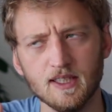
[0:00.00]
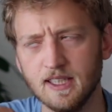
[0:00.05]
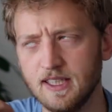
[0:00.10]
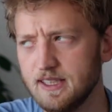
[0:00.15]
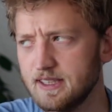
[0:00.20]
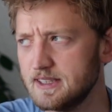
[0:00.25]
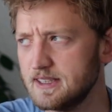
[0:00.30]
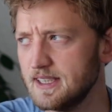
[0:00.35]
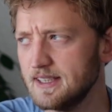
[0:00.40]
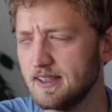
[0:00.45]

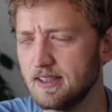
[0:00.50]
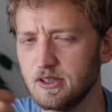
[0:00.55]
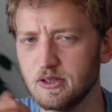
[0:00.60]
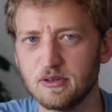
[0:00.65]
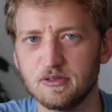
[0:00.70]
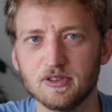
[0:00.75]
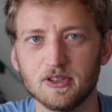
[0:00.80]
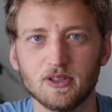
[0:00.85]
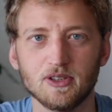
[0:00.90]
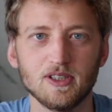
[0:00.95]
and second
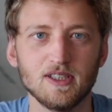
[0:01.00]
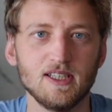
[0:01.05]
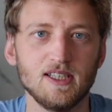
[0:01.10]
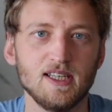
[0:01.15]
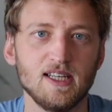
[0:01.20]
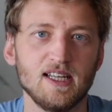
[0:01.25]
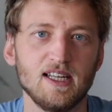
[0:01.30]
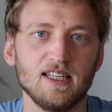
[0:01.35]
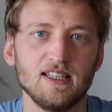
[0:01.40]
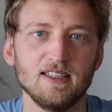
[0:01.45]
of all,
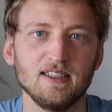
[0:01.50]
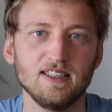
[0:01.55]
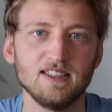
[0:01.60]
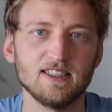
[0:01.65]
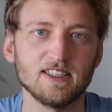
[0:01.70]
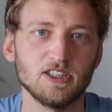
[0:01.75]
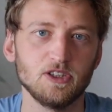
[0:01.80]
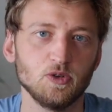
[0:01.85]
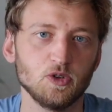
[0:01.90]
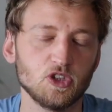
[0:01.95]

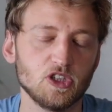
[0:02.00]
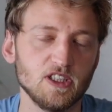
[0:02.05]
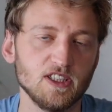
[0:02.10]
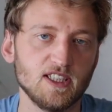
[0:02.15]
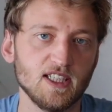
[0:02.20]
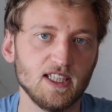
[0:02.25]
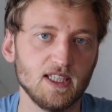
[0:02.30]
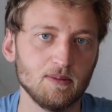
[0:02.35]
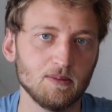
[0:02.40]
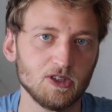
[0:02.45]
these are usually
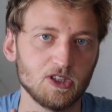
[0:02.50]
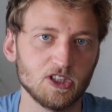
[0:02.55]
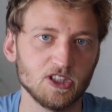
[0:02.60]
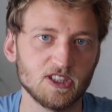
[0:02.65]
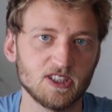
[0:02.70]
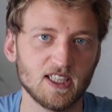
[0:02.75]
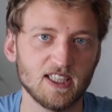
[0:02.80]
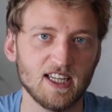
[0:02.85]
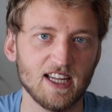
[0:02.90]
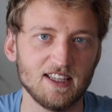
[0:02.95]
the
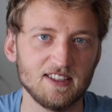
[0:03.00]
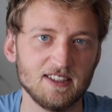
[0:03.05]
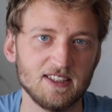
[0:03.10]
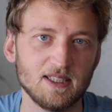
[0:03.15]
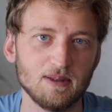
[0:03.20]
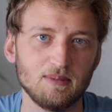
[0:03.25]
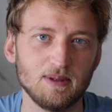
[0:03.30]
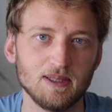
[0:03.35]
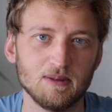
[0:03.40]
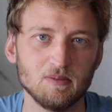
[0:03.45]
images I edit
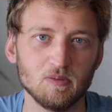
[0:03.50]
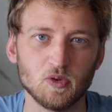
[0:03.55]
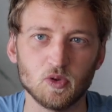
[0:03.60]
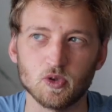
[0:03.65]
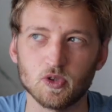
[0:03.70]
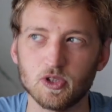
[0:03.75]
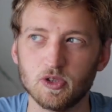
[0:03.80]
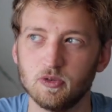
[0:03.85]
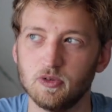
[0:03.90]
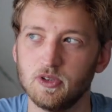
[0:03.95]
a bit
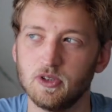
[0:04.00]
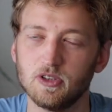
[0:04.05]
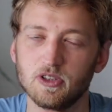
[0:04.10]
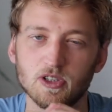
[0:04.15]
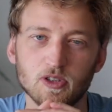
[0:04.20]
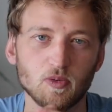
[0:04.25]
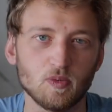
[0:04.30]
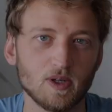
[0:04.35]
more, not the